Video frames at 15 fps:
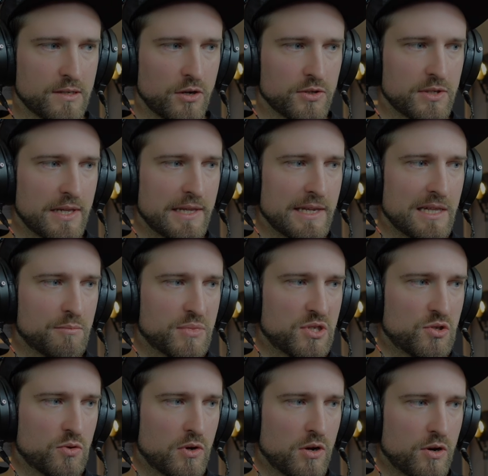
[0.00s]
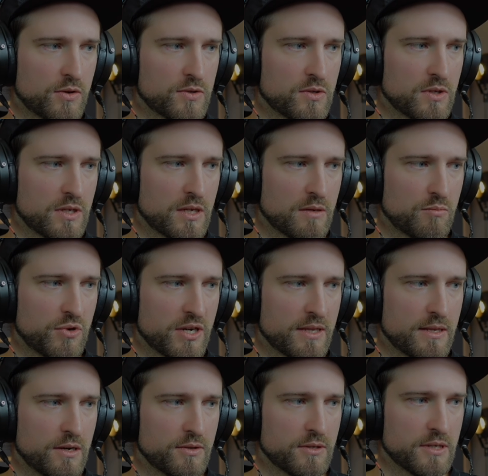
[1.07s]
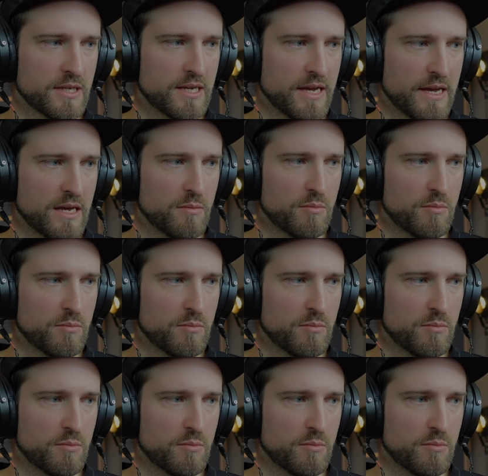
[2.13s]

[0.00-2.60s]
Also a little bit too long, so you can bring down the decay a